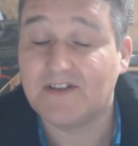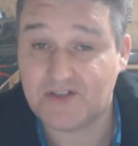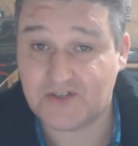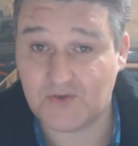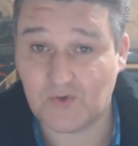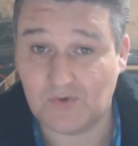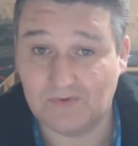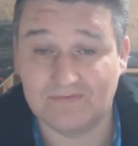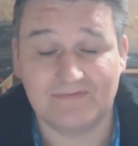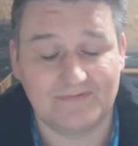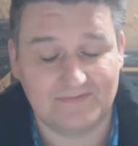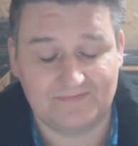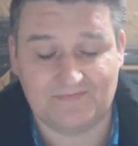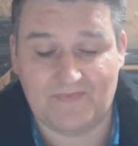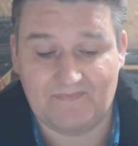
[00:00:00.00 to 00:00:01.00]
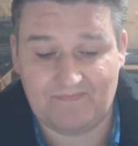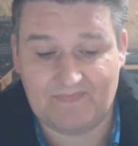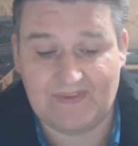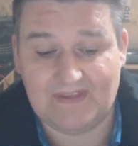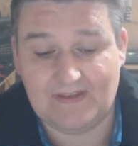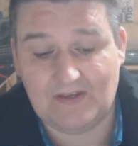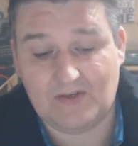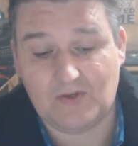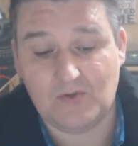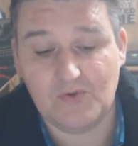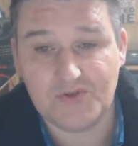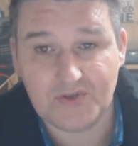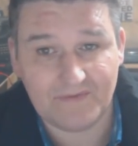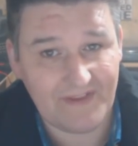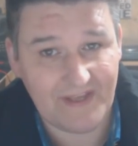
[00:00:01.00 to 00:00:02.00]
So,
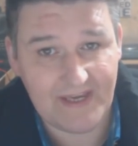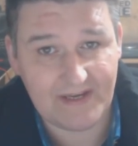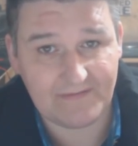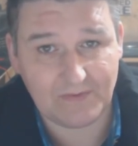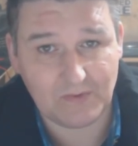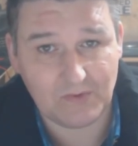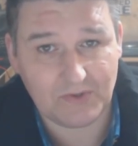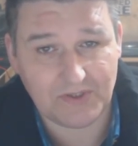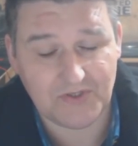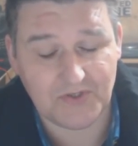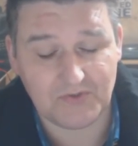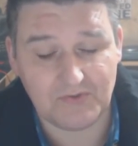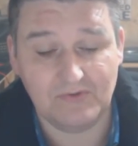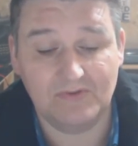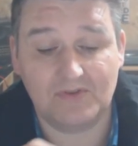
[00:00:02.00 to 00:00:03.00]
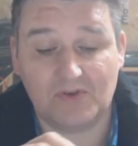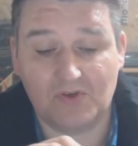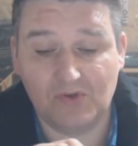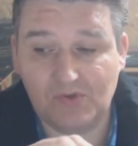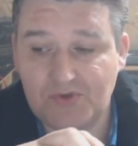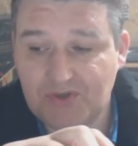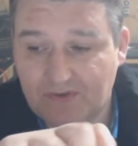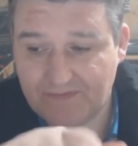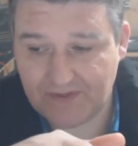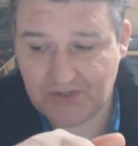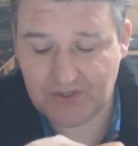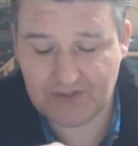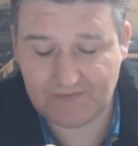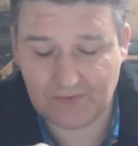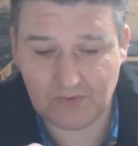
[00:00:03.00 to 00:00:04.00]
close off the airflow control. Close off
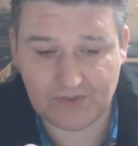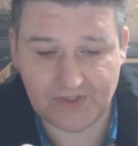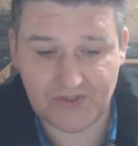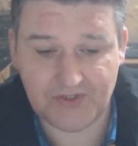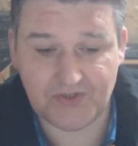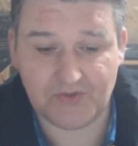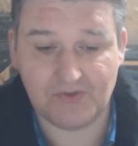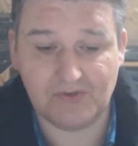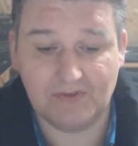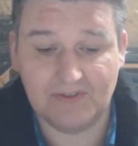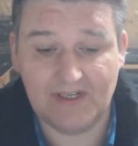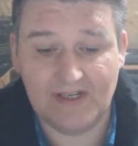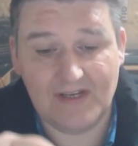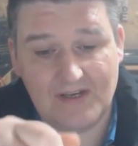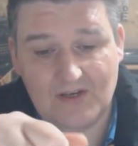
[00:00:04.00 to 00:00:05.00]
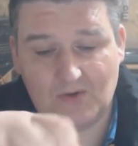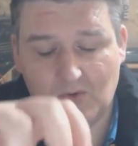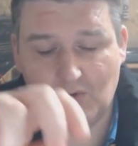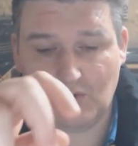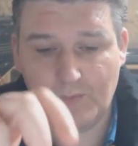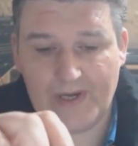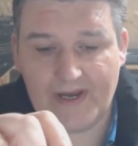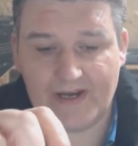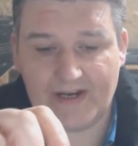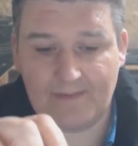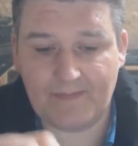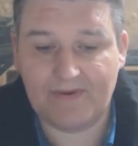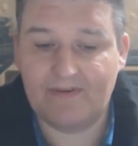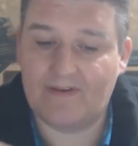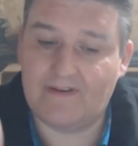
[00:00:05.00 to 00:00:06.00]
the juice flow control. Open it
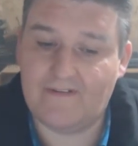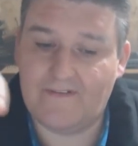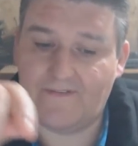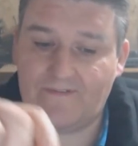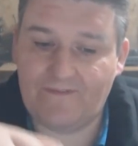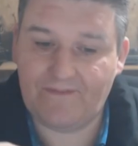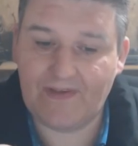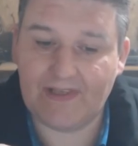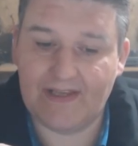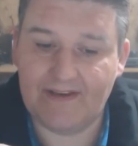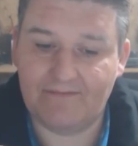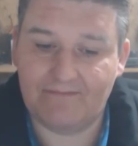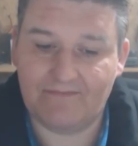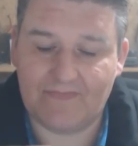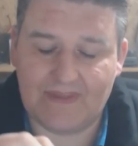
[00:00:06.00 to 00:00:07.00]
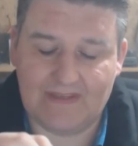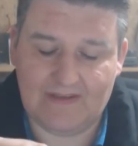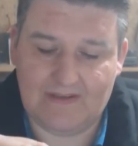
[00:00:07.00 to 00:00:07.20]
up. Fill it.